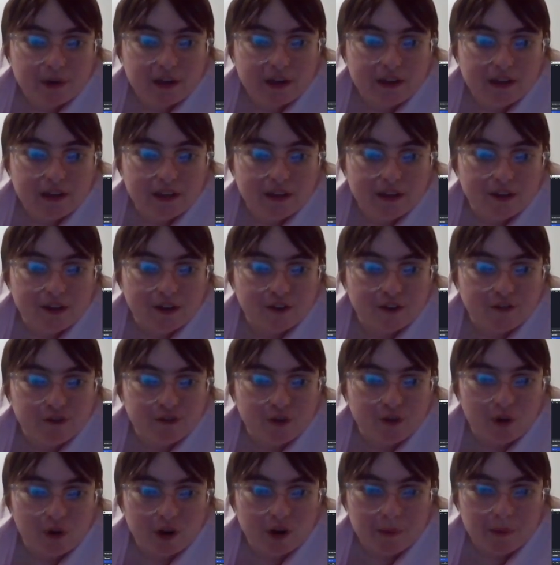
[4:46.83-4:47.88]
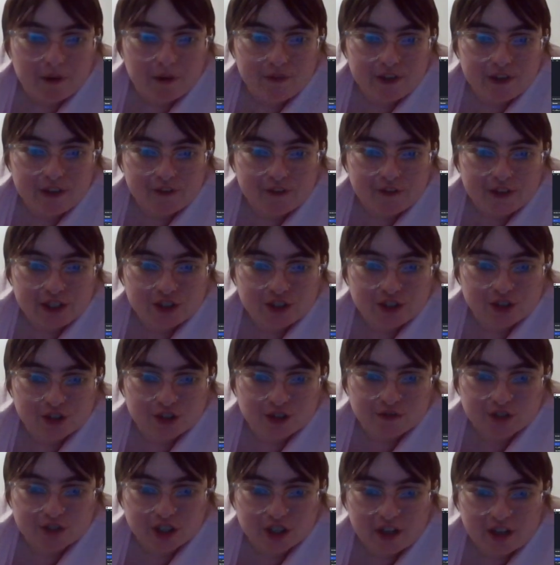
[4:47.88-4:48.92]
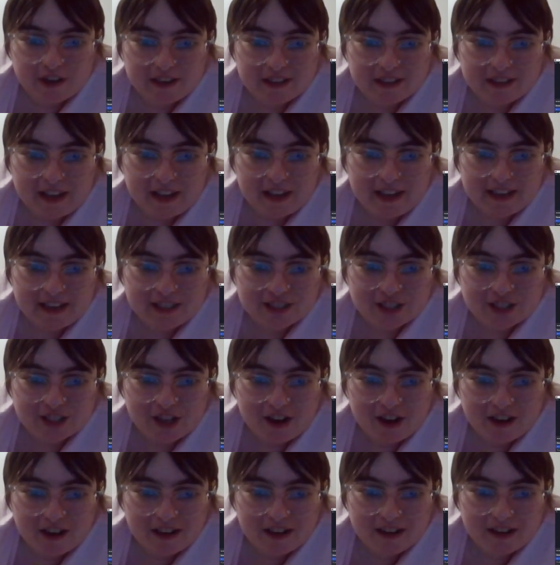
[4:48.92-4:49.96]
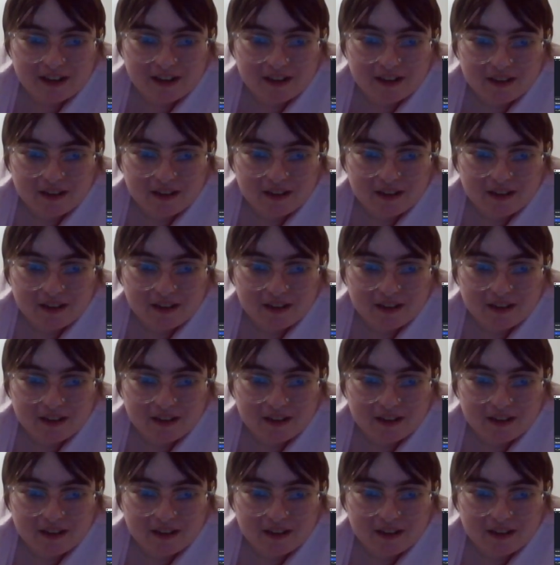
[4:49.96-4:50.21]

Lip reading: but in the form of The Adventures of Sonic the Hedgehog.